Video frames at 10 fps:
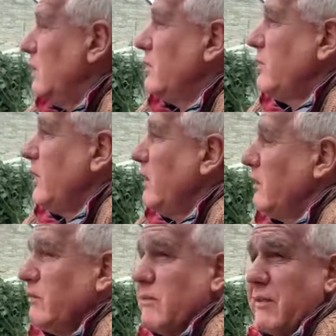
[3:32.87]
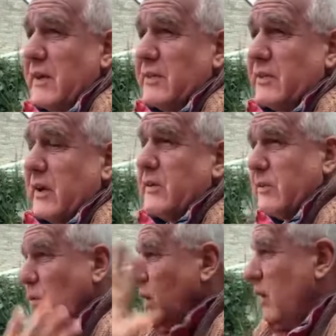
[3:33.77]
sitter, fence sitters,
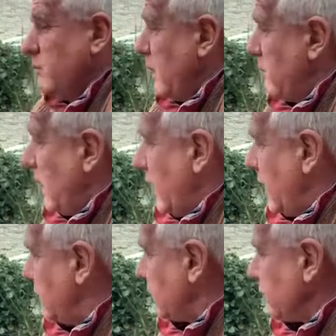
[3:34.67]
all of those people out there.